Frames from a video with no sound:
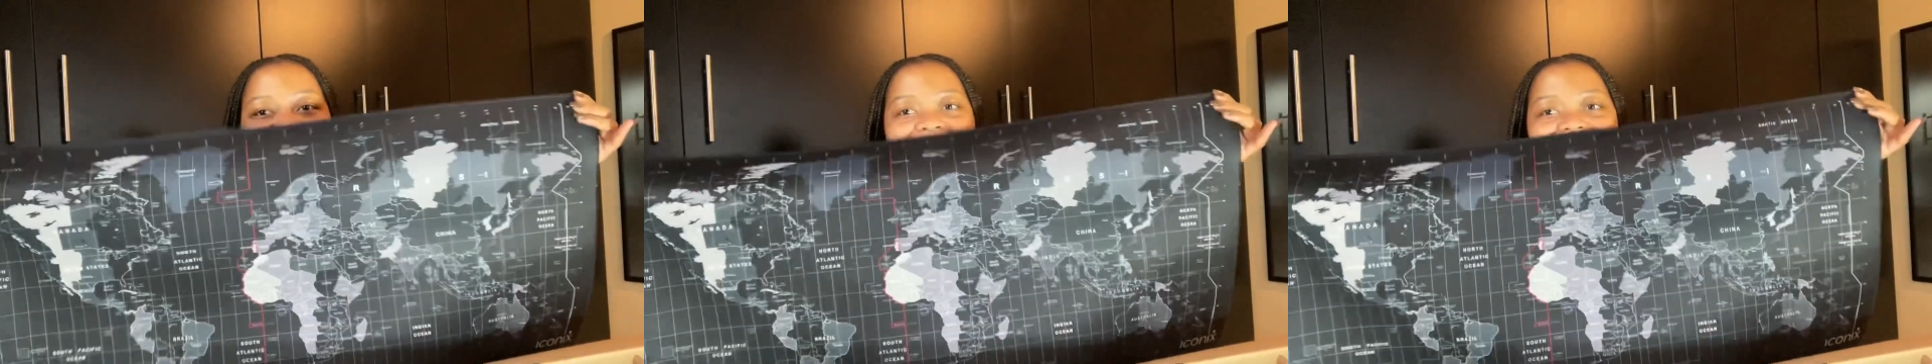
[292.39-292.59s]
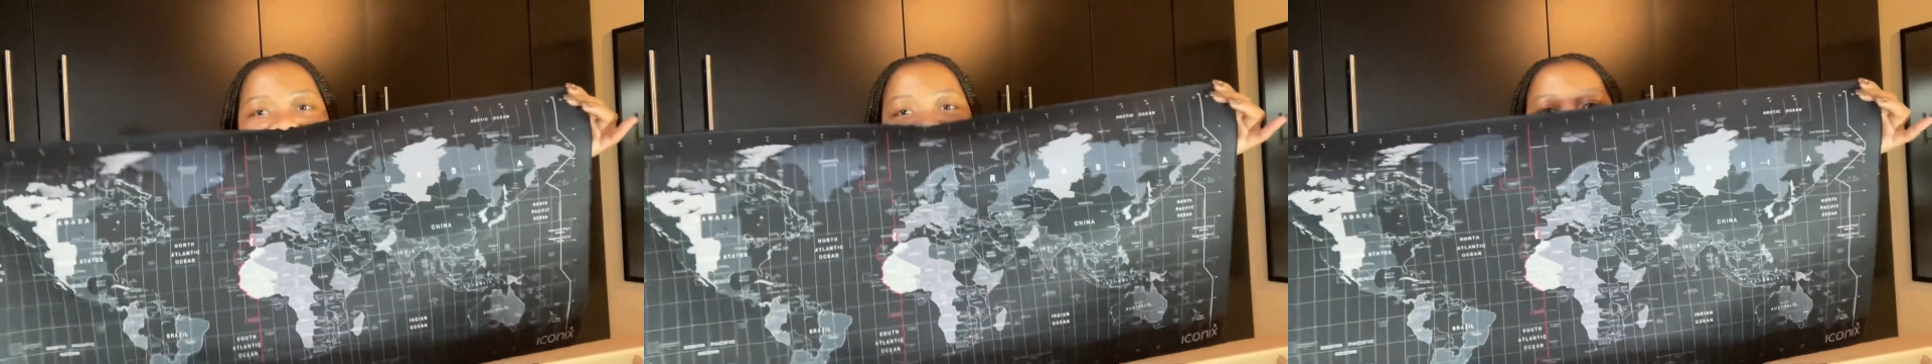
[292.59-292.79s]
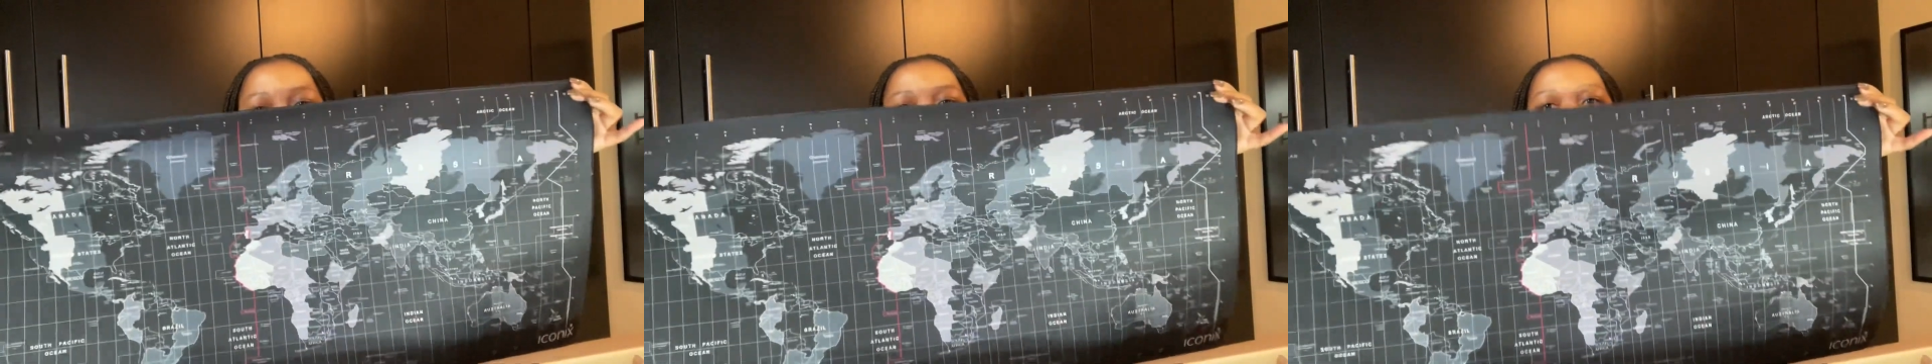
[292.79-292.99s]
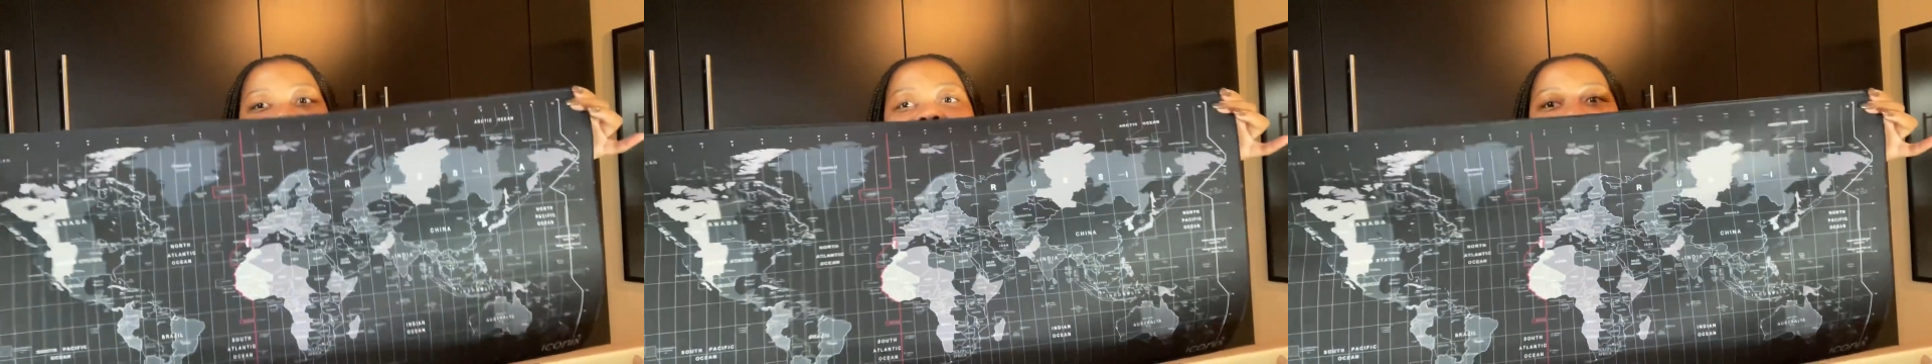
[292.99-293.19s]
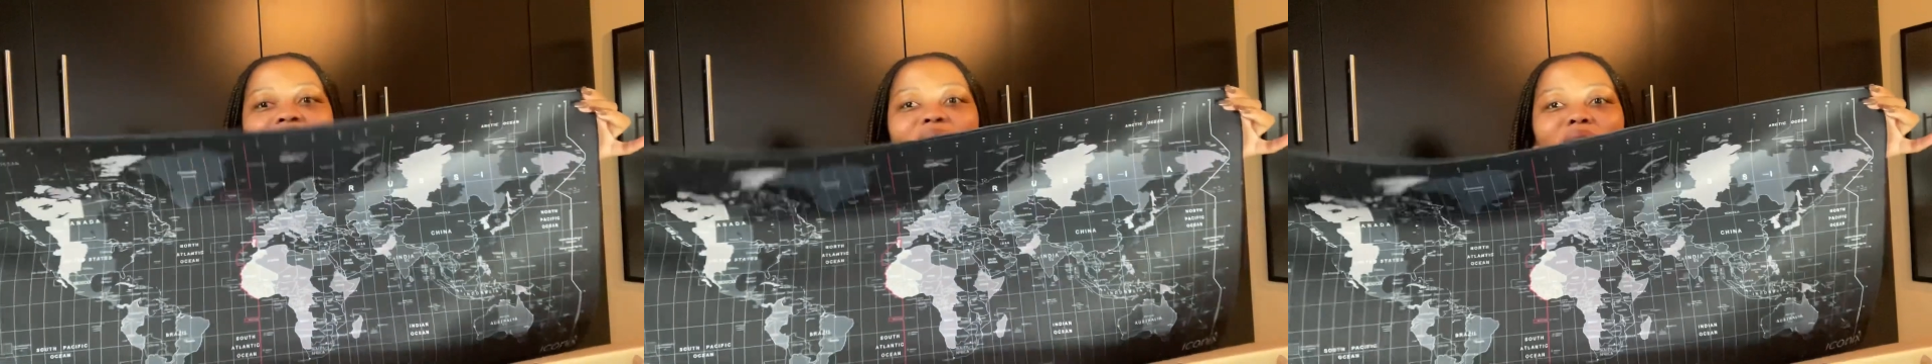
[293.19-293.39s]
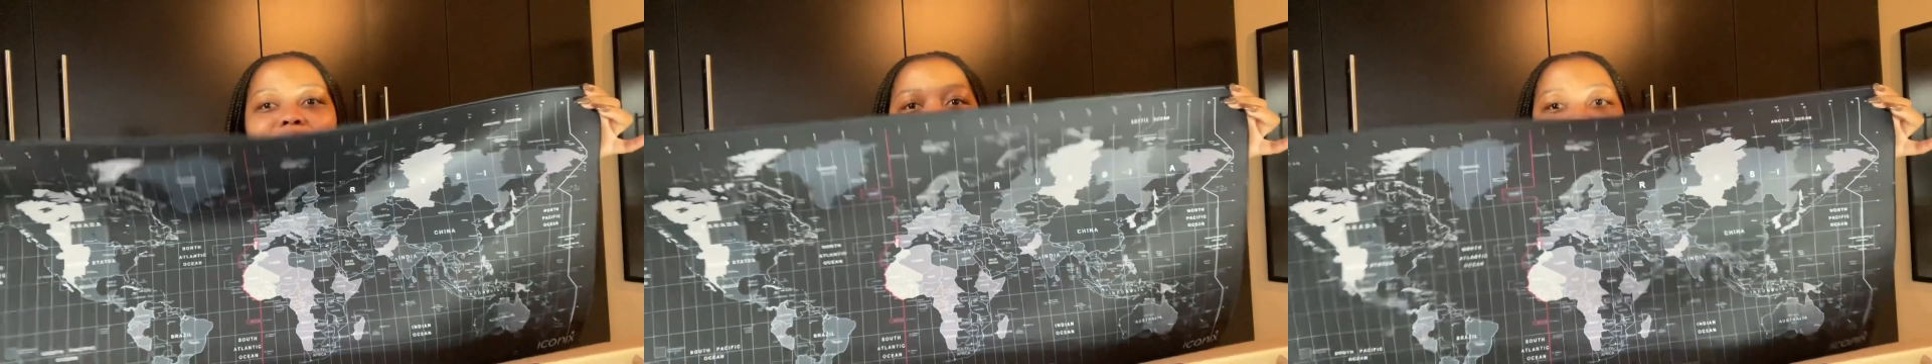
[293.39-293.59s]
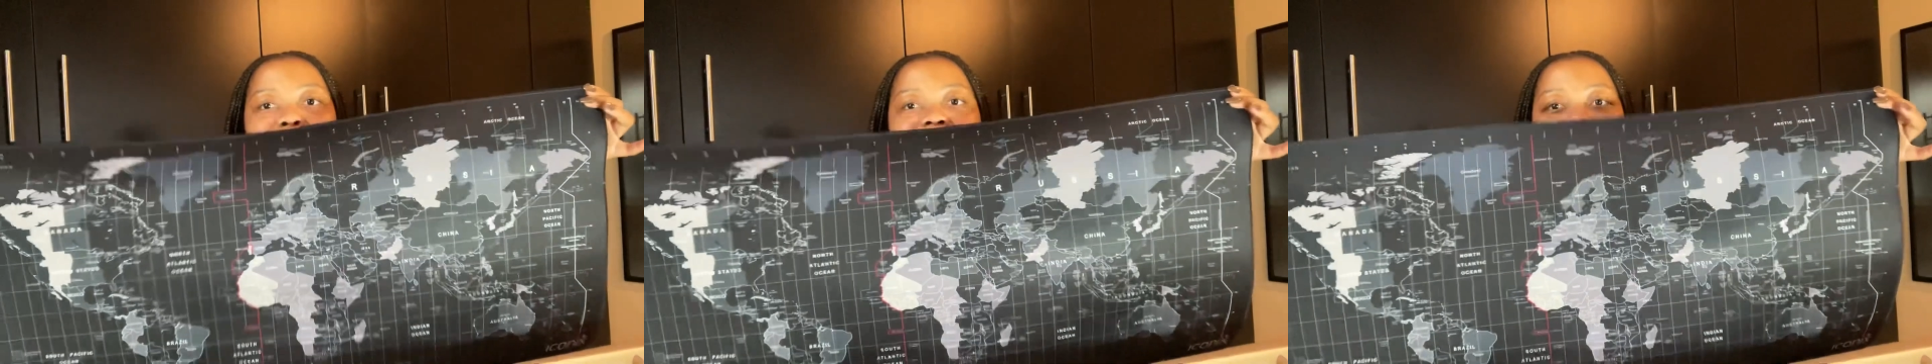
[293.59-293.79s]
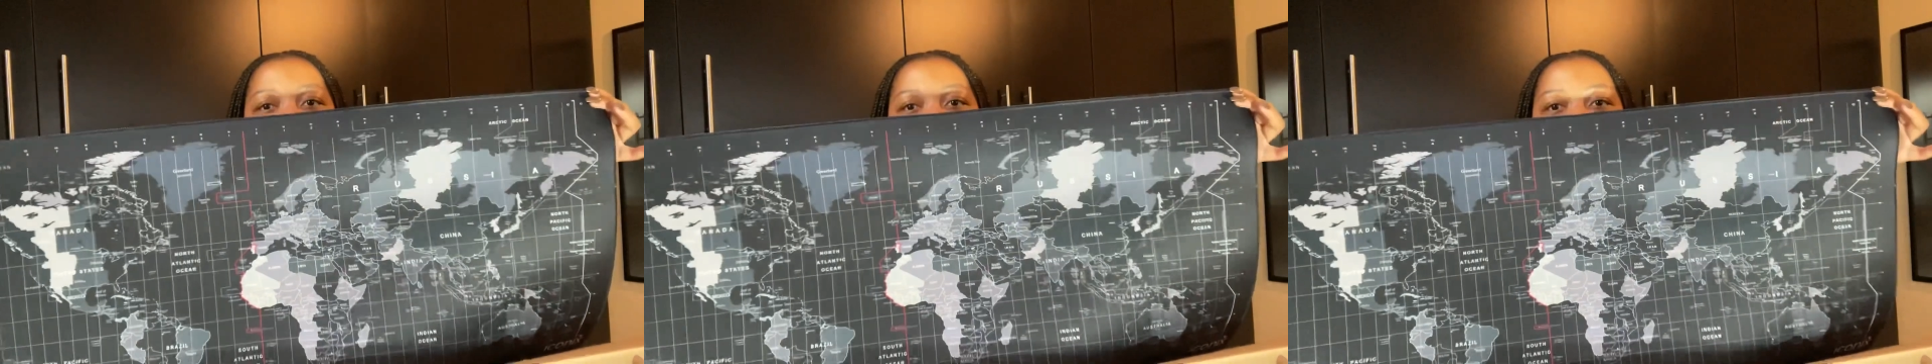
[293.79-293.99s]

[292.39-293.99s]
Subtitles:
guys! Oh my